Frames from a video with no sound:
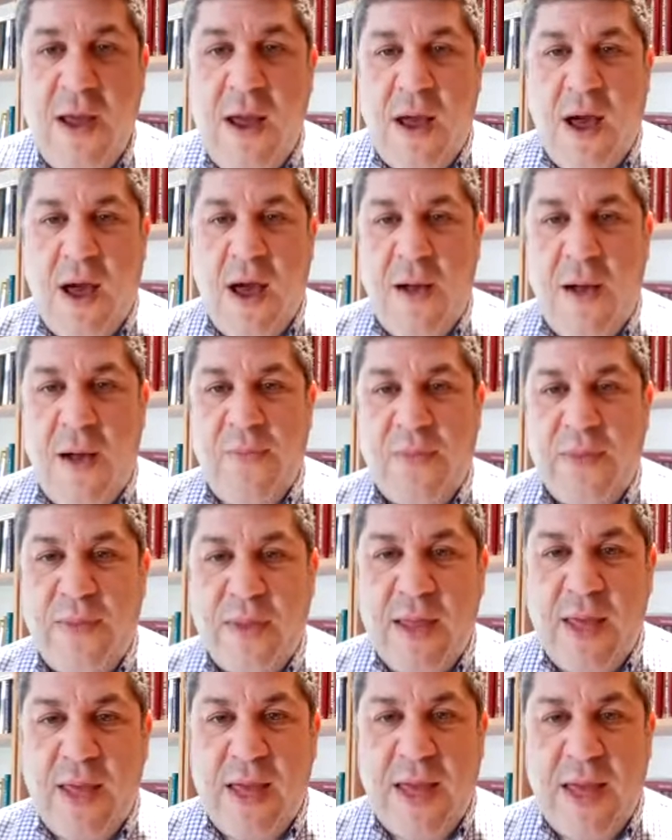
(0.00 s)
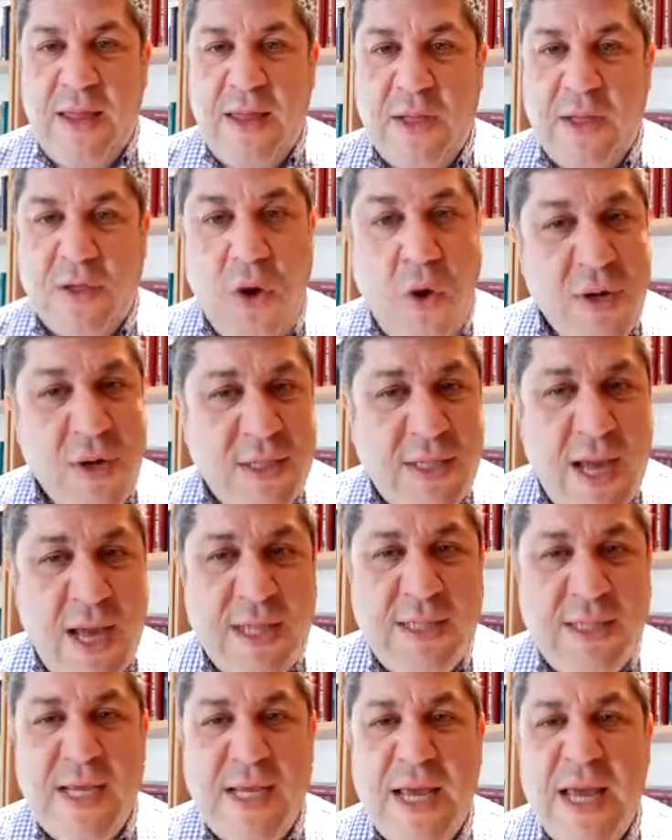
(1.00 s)
Um, the Torah
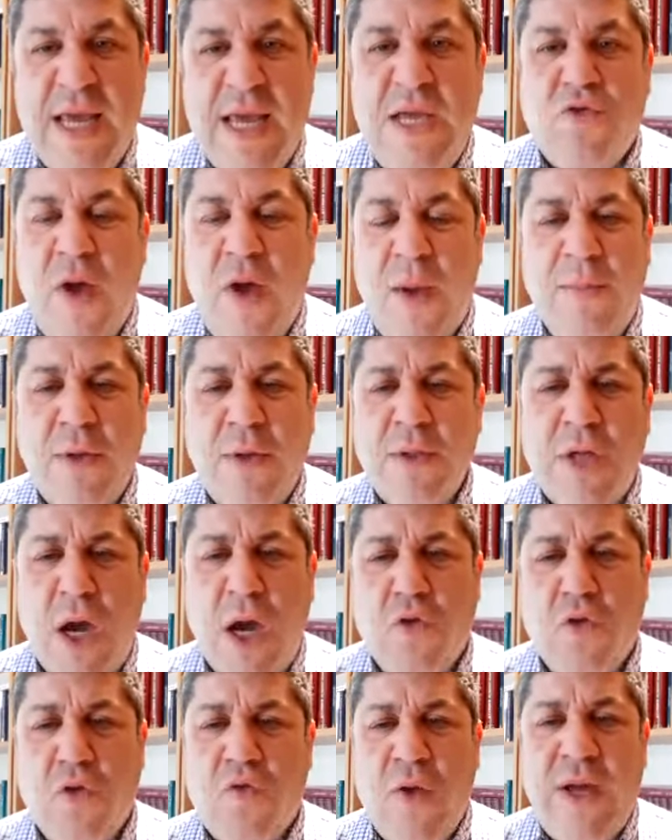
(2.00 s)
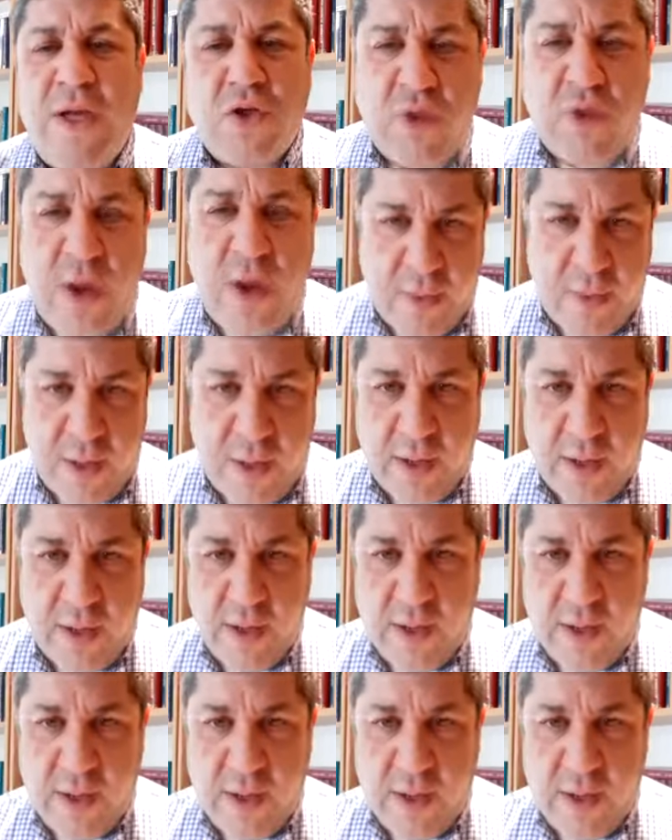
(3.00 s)
says he trembles a great trembling.